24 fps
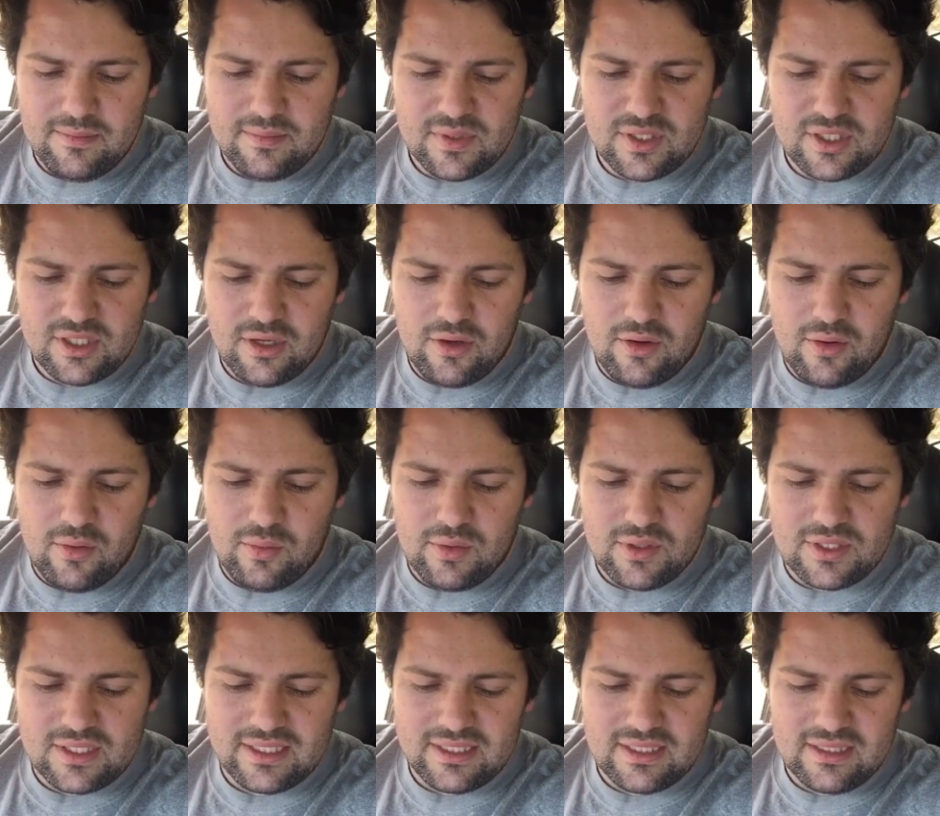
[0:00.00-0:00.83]
so it
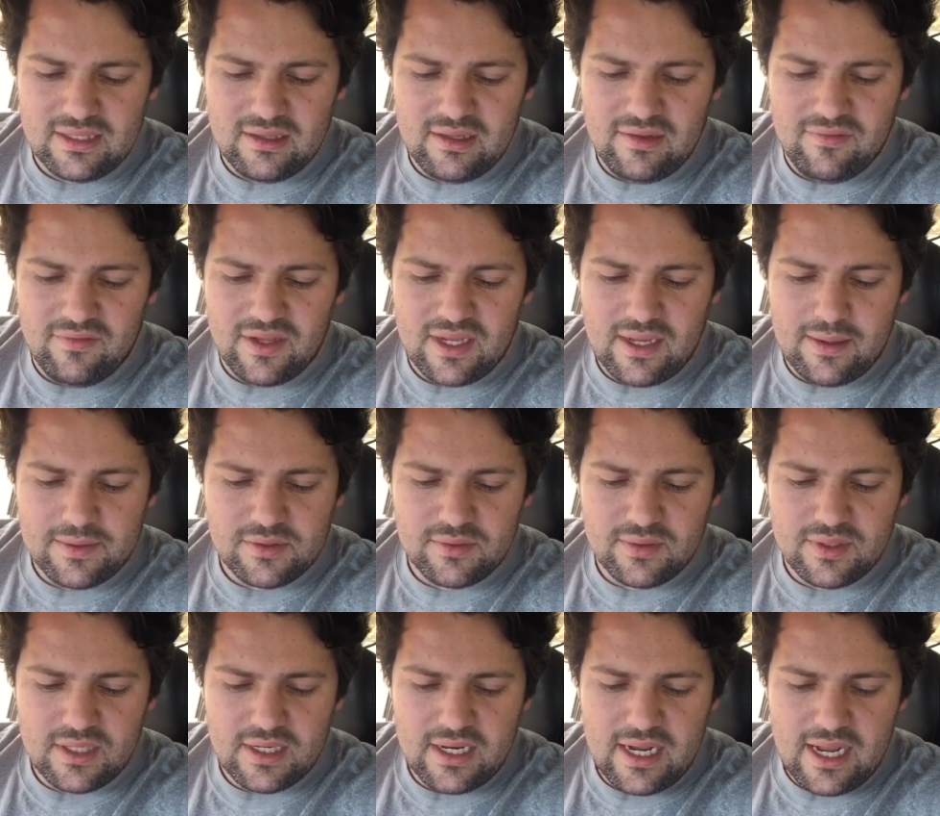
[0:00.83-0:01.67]
wasn't living up
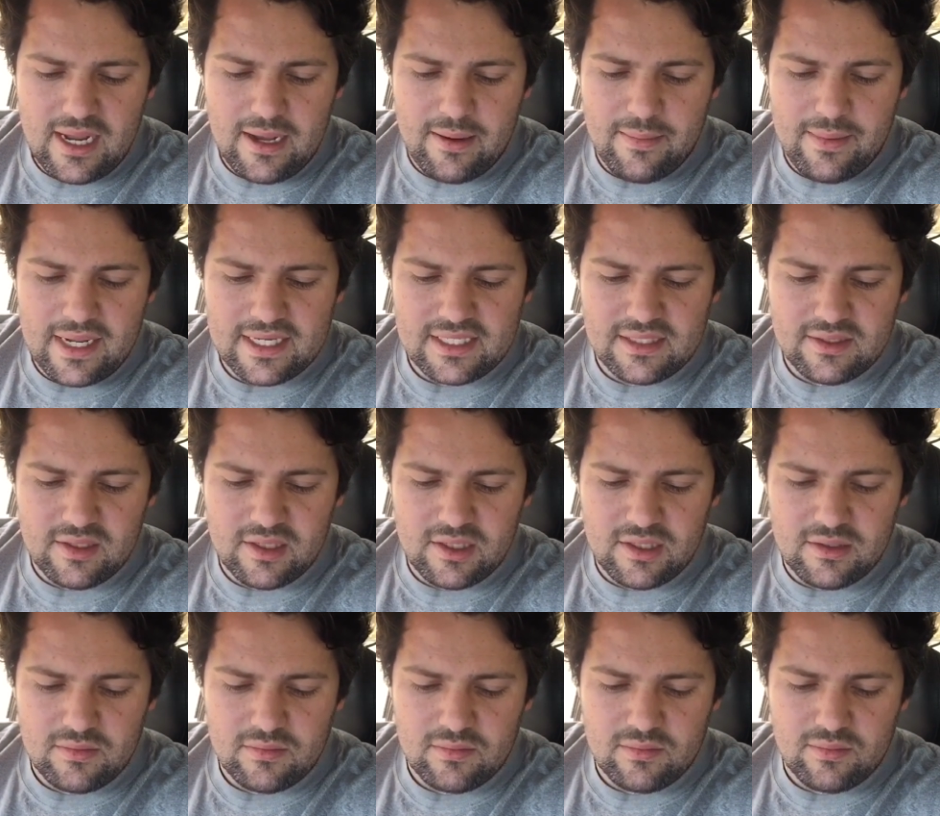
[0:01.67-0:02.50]
to it. Had
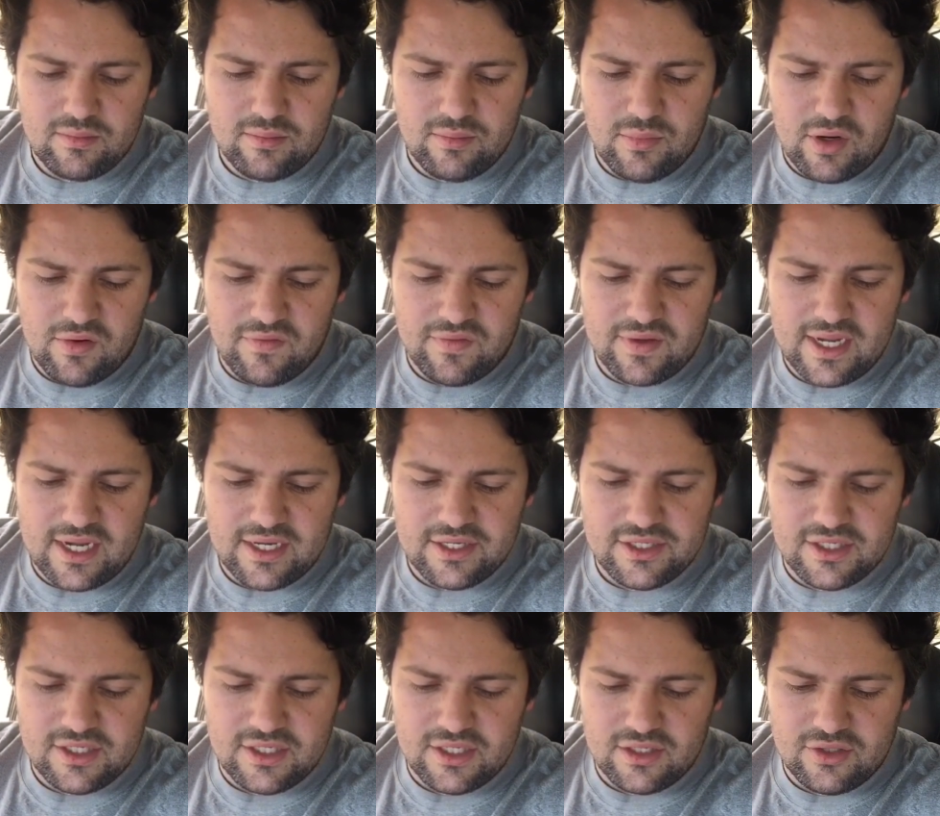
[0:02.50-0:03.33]
to
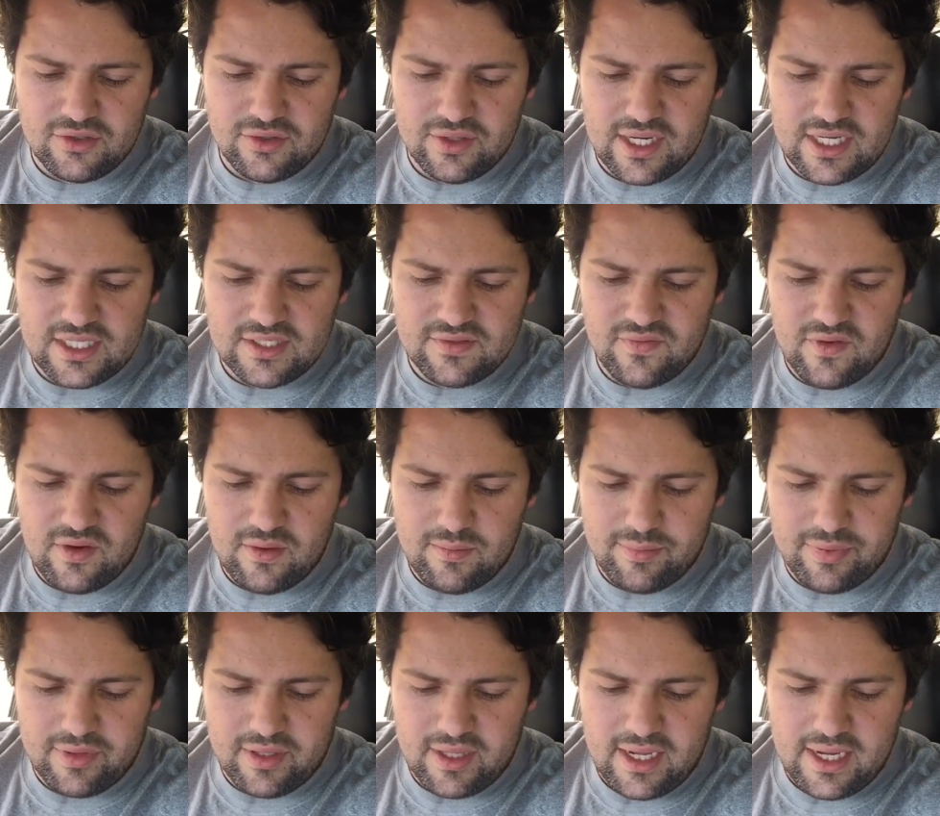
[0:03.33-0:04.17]
modification to the
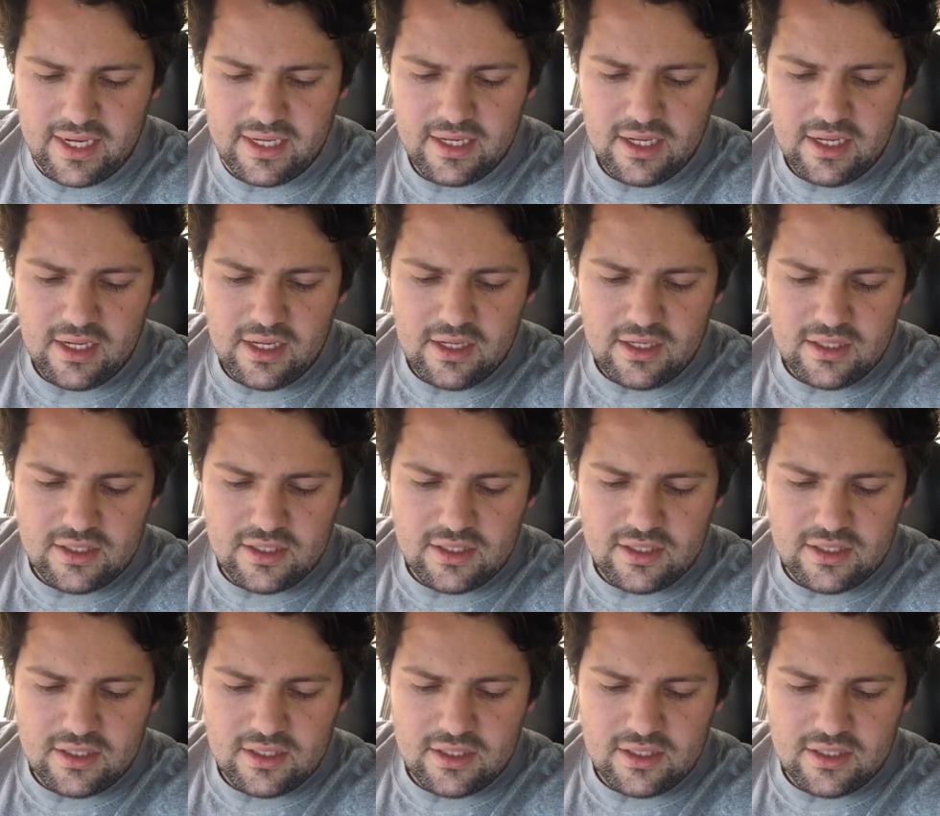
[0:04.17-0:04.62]
transfer plate,